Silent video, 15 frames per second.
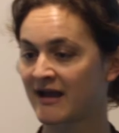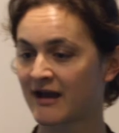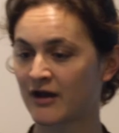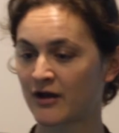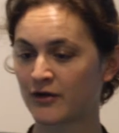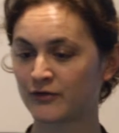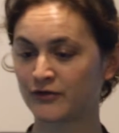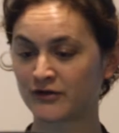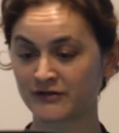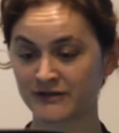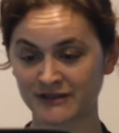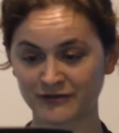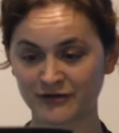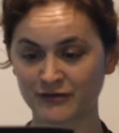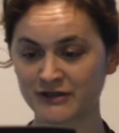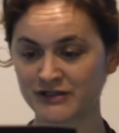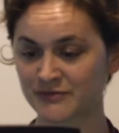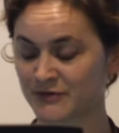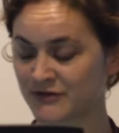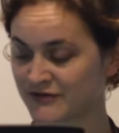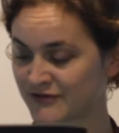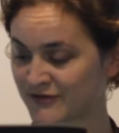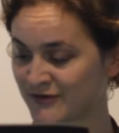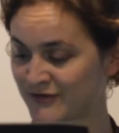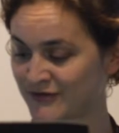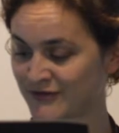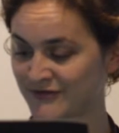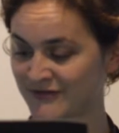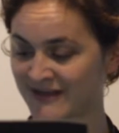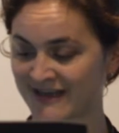None in nourishment, so you
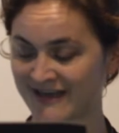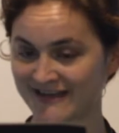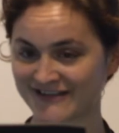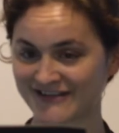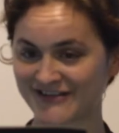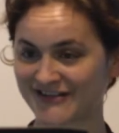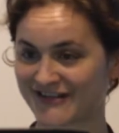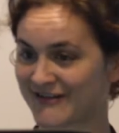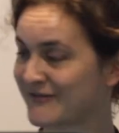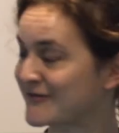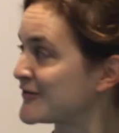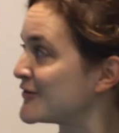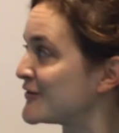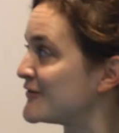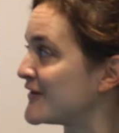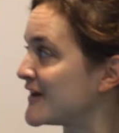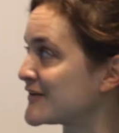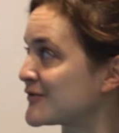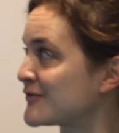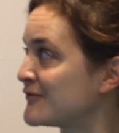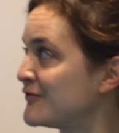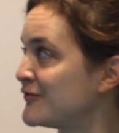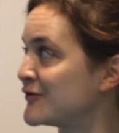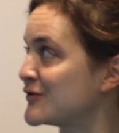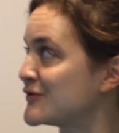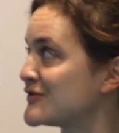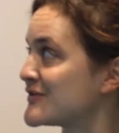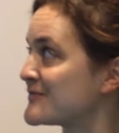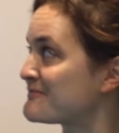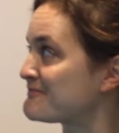don't yet have to advise on
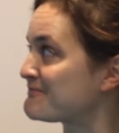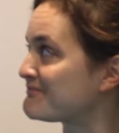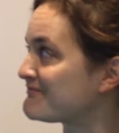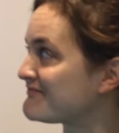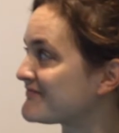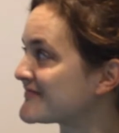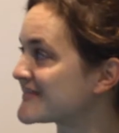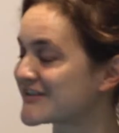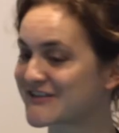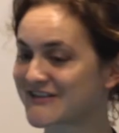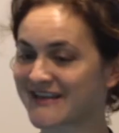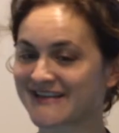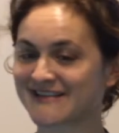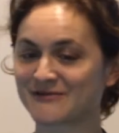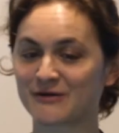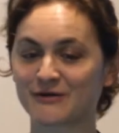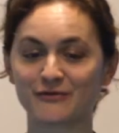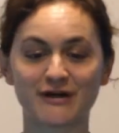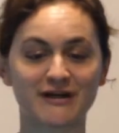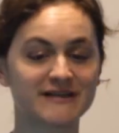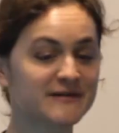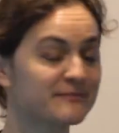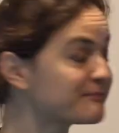food, just in case you are worried.